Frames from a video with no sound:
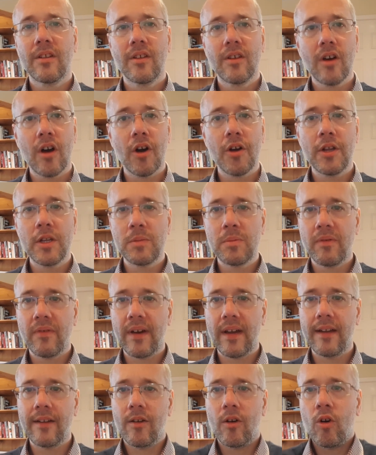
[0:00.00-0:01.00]
God has
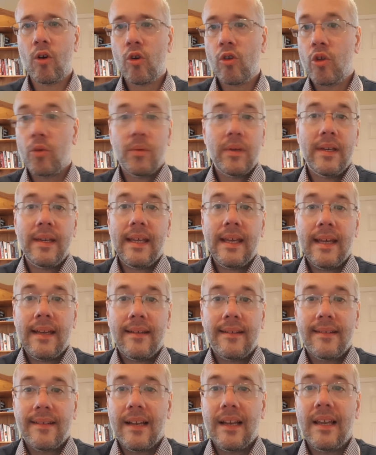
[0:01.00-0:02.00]
provided all that we
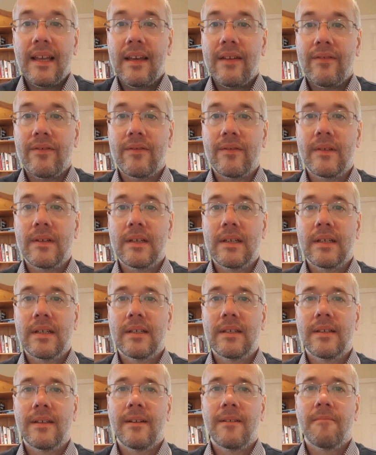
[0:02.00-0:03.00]
need to live,
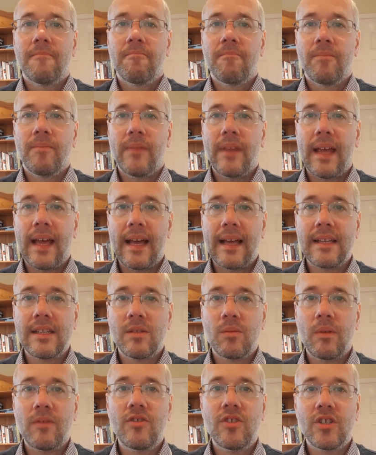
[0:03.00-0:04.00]

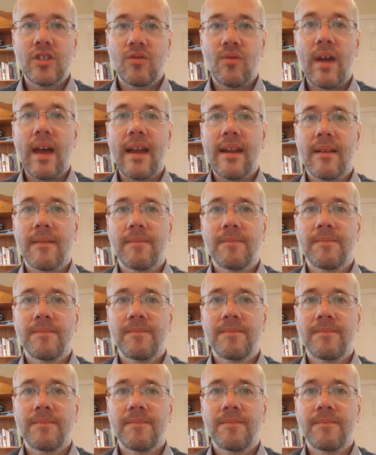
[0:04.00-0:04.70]
as we've just read.